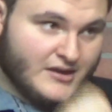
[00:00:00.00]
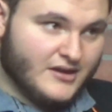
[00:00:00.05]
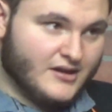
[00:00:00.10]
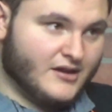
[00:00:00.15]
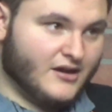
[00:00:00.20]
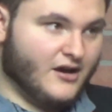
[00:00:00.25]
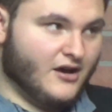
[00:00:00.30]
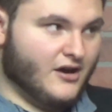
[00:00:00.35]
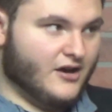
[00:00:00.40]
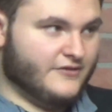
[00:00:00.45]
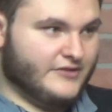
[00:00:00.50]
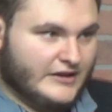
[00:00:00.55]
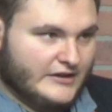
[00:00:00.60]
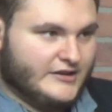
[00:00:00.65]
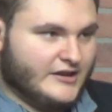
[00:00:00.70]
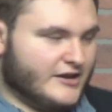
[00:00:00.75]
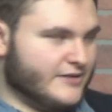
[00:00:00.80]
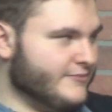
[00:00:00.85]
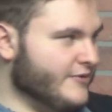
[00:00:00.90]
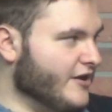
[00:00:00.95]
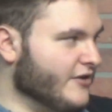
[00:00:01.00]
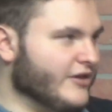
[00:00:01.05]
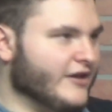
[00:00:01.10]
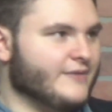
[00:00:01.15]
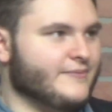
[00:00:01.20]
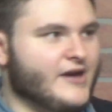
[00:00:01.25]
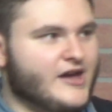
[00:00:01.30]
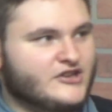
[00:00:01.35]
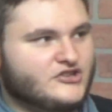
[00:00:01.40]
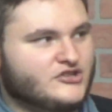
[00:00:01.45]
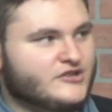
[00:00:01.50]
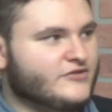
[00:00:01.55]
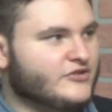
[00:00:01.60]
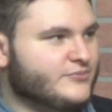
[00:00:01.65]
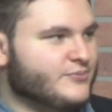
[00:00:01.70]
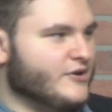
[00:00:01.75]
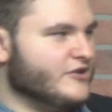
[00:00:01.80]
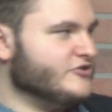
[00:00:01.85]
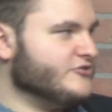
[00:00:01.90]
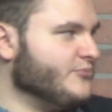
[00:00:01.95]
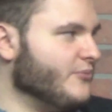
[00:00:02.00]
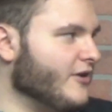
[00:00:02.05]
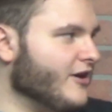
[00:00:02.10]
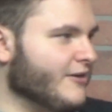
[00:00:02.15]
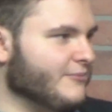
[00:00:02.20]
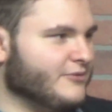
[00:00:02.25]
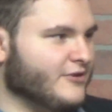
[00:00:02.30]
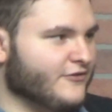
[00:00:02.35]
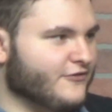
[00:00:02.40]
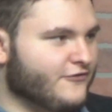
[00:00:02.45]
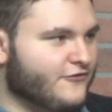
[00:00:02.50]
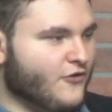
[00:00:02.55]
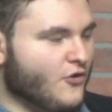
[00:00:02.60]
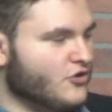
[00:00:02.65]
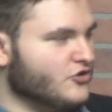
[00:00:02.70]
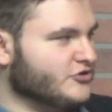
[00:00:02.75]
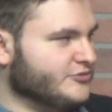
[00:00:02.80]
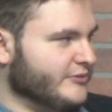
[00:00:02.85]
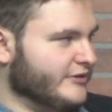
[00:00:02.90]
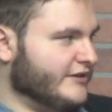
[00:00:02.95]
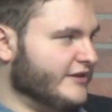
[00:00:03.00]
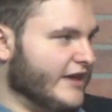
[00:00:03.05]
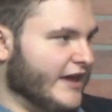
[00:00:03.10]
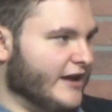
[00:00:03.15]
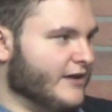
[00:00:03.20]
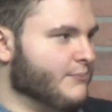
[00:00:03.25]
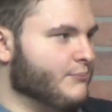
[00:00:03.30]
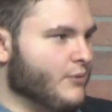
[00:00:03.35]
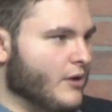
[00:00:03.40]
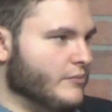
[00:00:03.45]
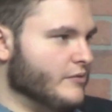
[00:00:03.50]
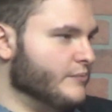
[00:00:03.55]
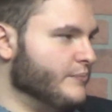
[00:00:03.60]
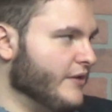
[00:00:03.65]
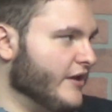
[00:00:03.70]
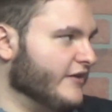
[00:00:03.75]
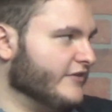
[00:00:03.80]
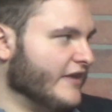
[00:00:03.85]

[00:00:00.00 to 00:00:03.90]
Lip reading: They kick him out. Like imagine if SpongeBob could forcibly kick Bubble Bass